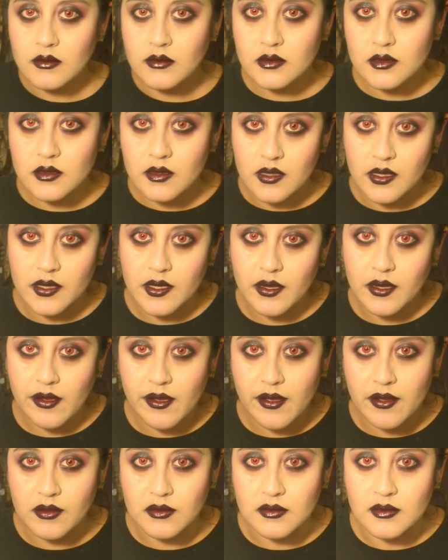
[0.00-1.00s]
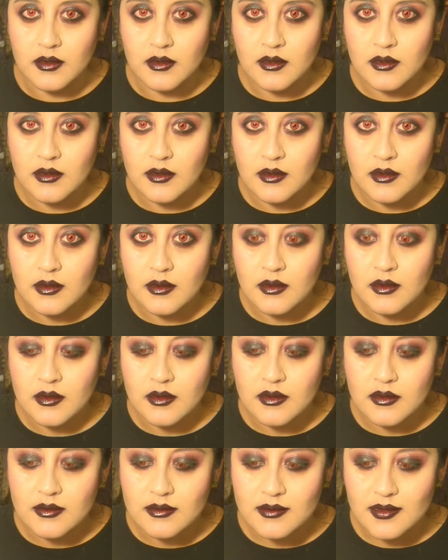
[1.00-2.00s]
So there you go.
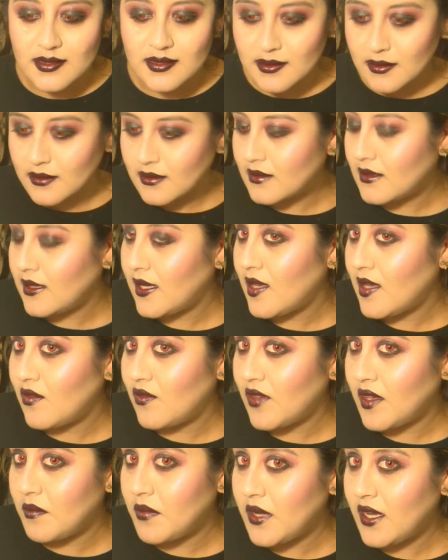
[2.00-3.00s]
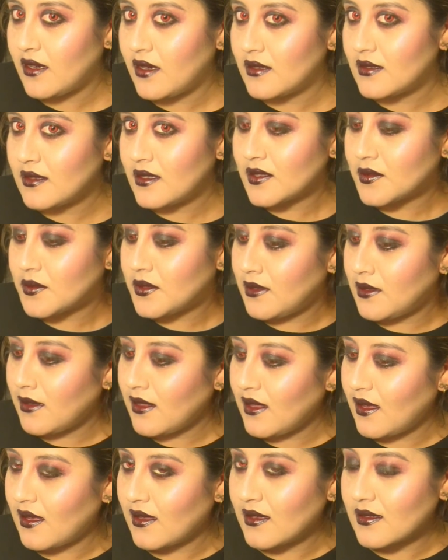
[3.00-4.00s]
That's our glam vampire look. What do you
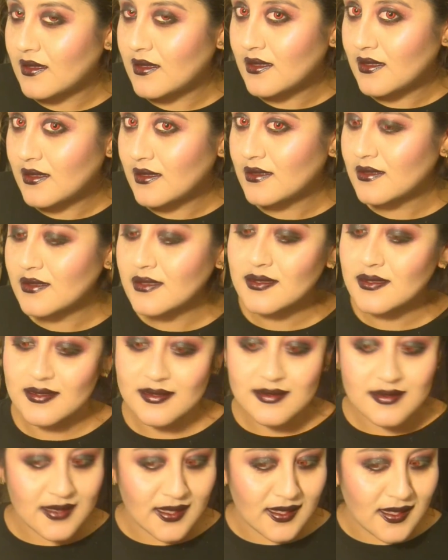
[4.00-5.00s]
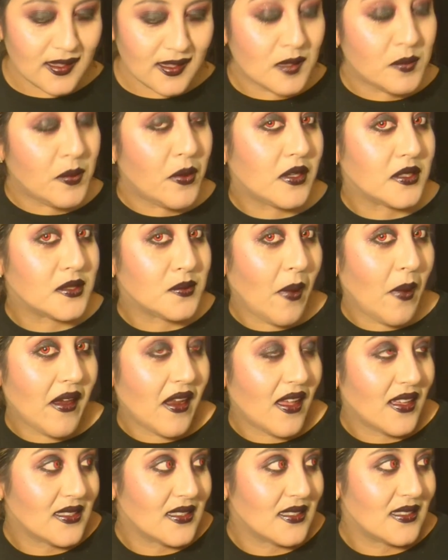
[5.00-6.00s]
think? Think the boys want
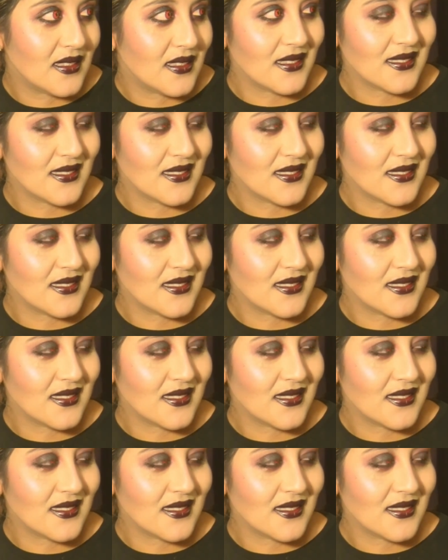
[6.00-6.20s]
us?